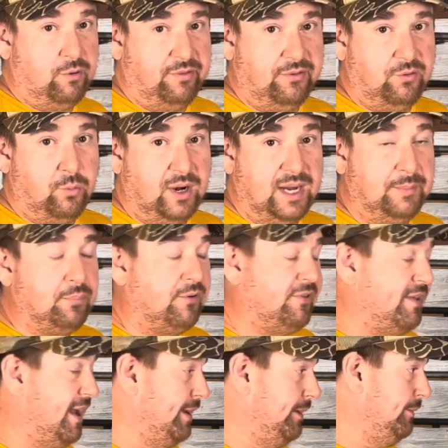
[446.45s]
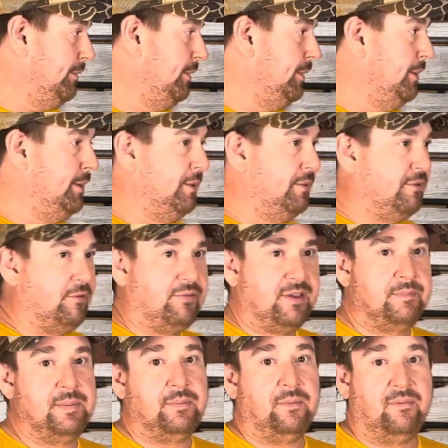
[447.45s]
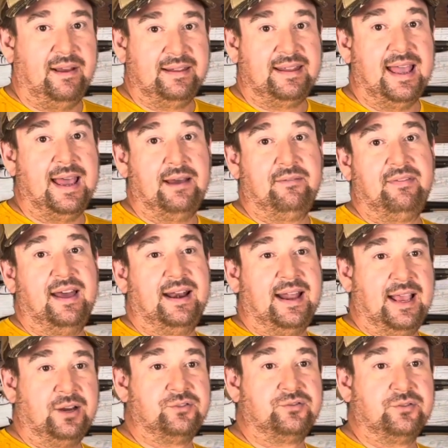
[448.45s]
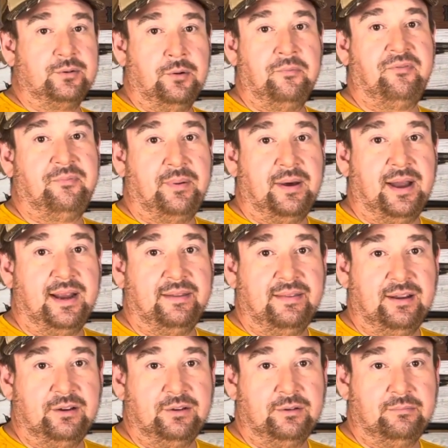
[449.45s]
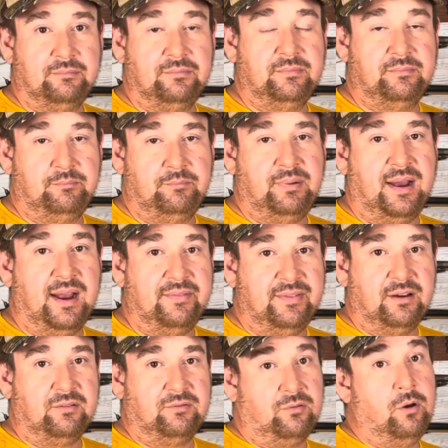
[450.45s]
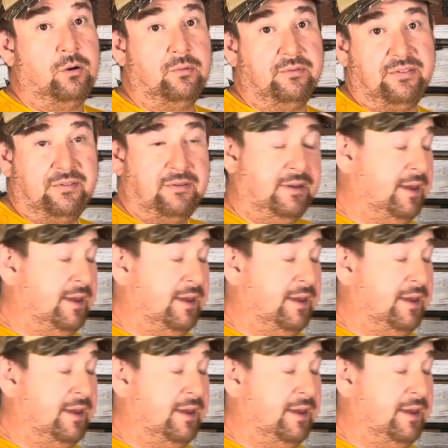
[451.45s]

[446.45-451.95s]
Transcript: than 20%. So some people like to have that extra oomph behind their loads,